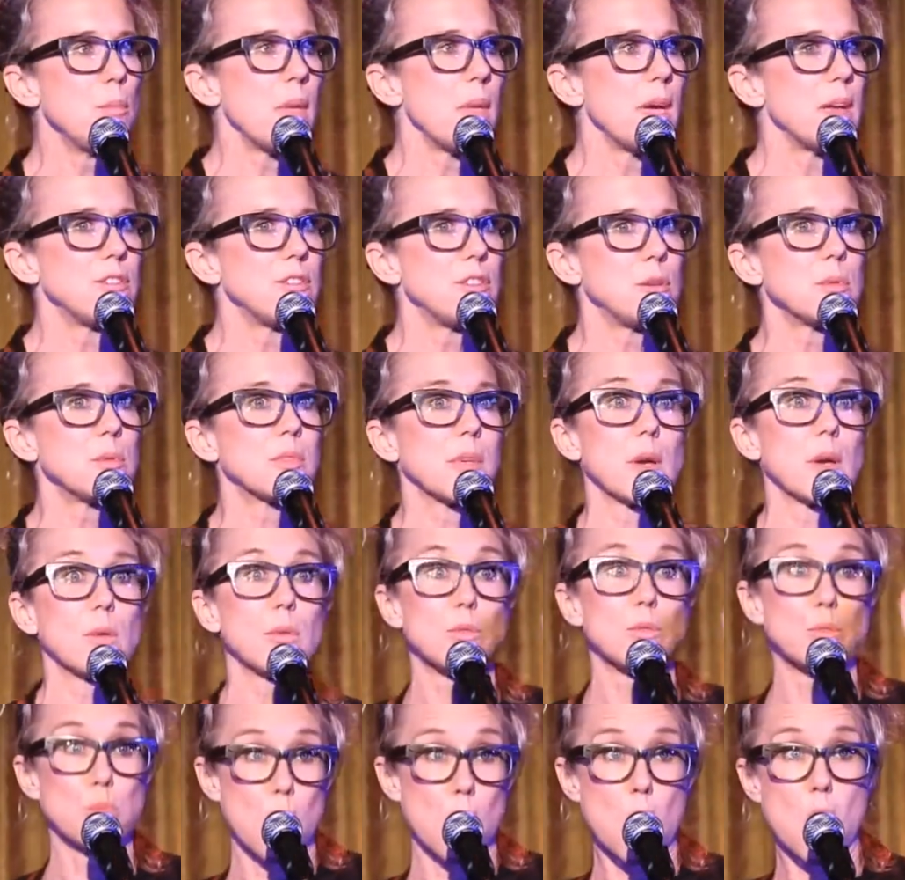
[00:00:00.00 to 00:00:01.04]
And she was like,
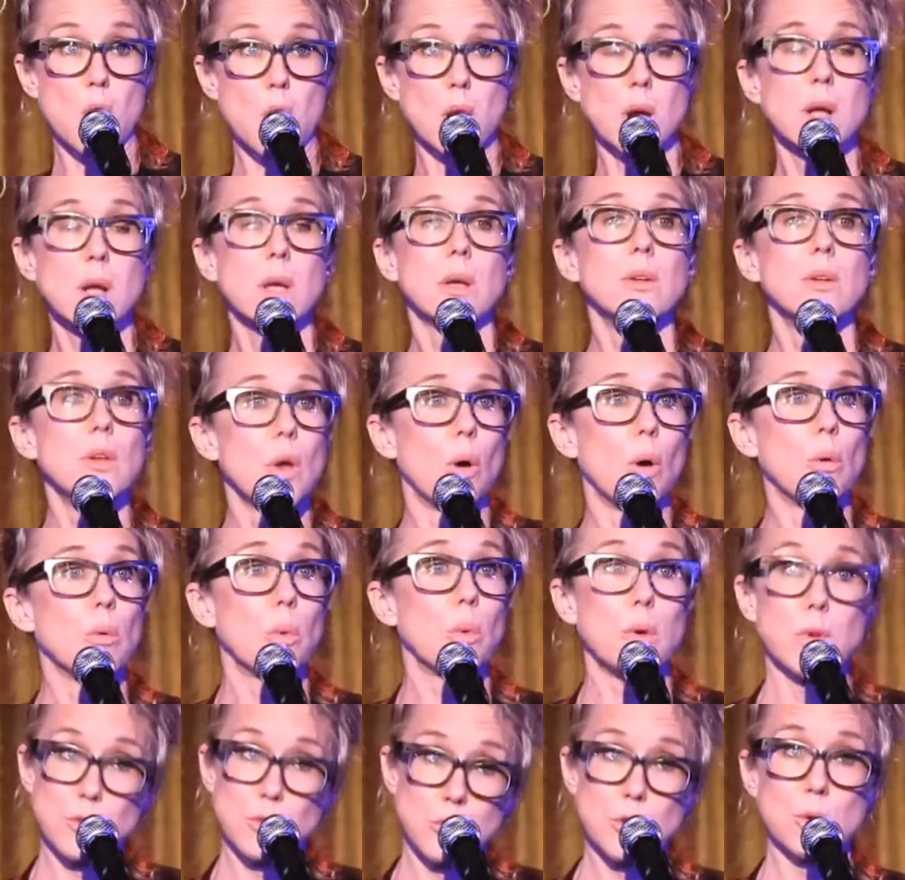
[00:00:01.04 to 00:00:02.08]
it's wrong. No,
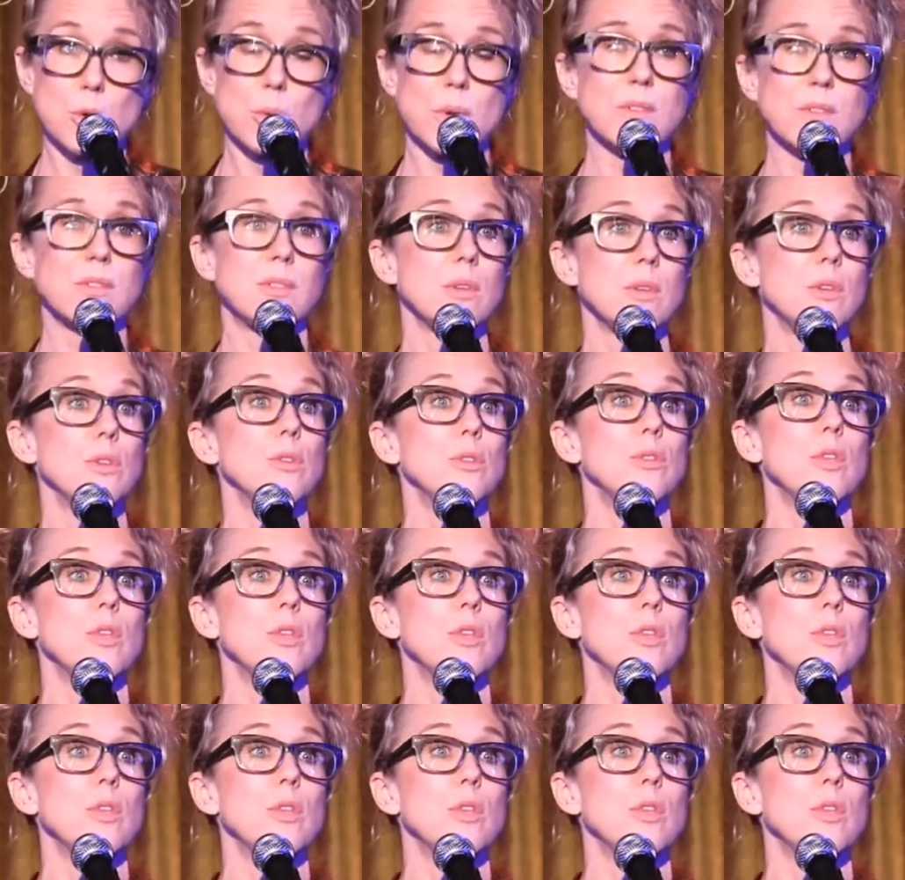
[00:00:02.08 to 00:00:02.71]
what you do is,